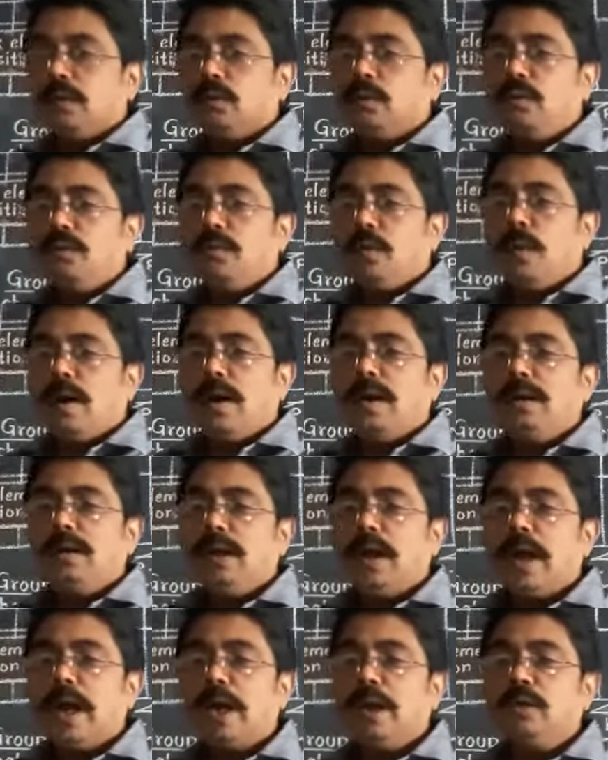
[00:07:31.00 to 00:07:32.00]
group
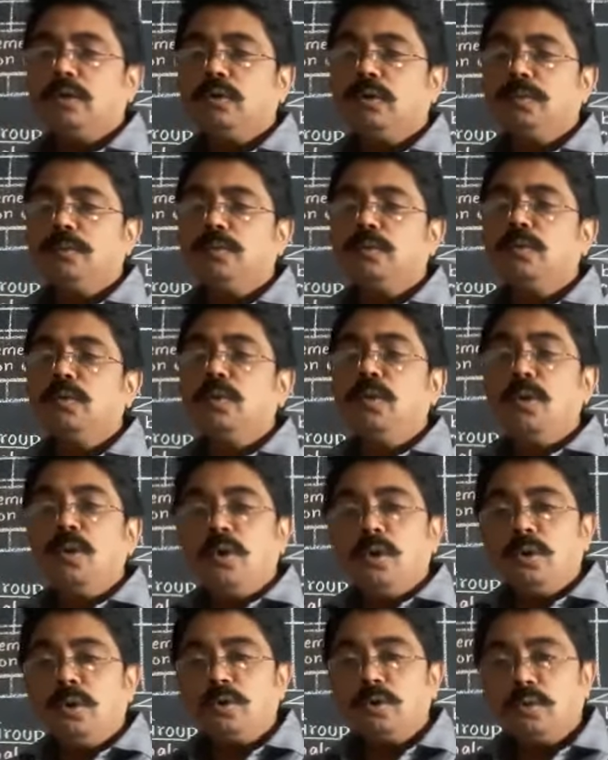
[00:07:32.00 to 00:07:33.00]
1 and group
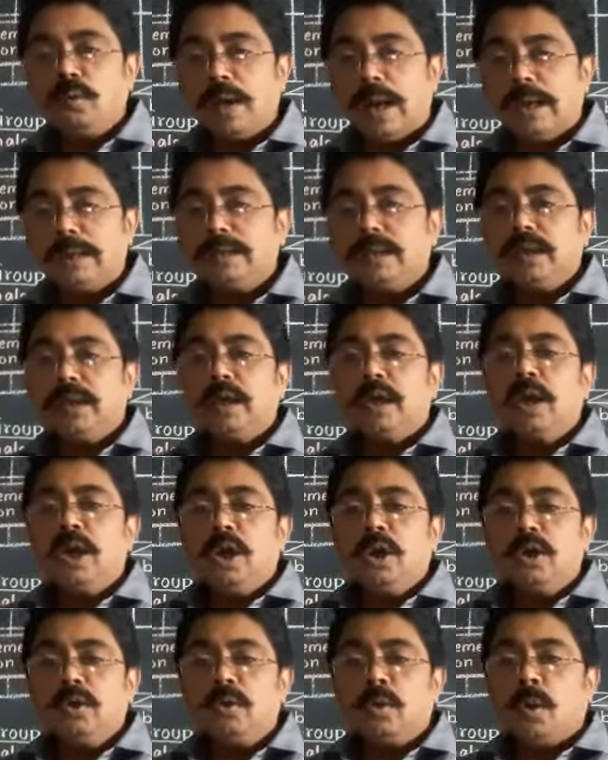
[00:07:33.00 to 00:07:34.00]
2 together
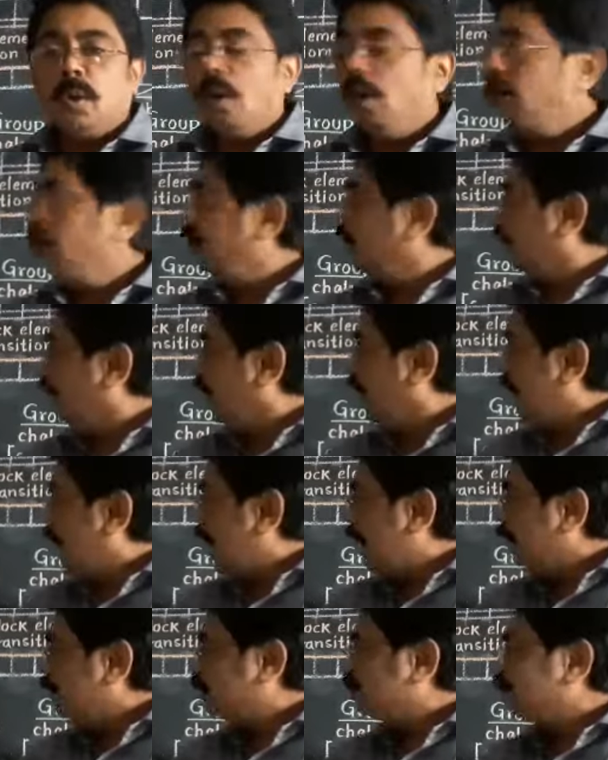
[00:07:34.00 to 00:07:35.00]
called
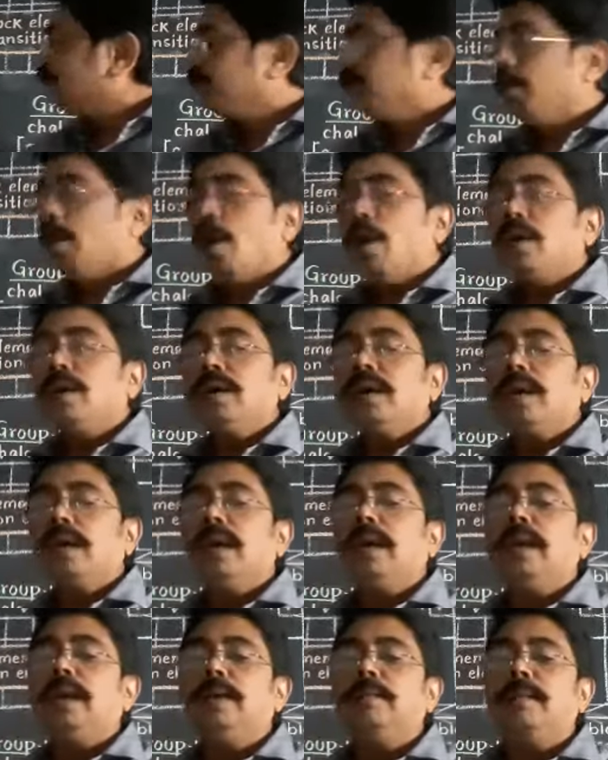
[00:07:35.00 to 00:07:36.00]
S block
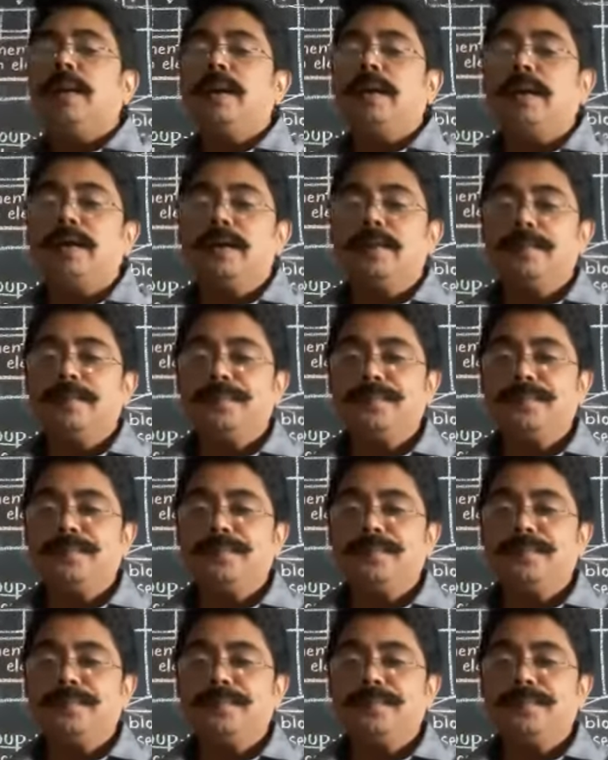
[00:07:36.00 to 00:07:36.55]
element.